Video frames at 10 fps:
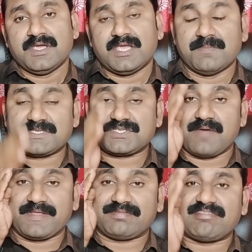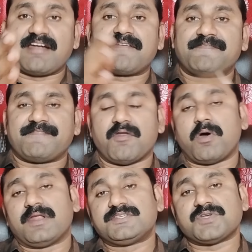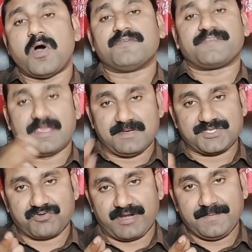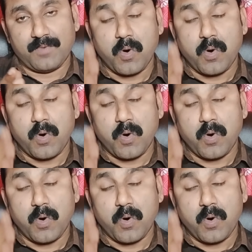He must have a thorough knowledge of chemistry.